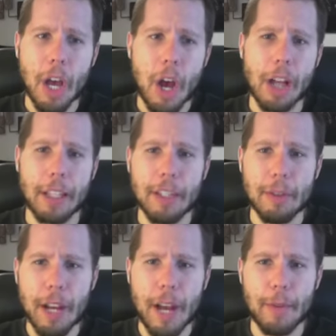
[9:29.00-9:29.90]
All right, this
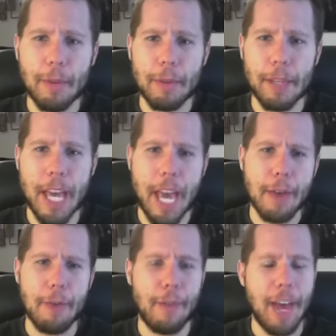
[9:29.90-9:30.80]
one comes from
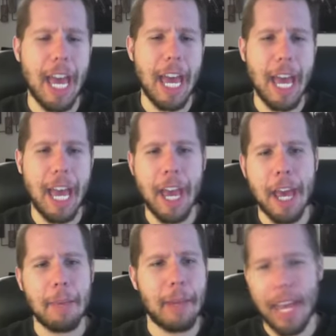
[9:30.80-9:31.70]

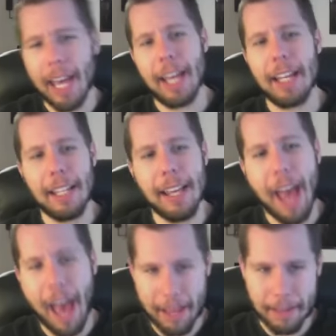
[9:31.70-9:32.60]
Kayfabe
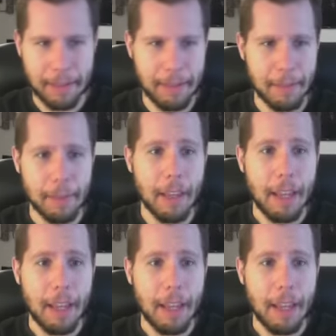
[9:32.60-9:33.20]
Candy Ass.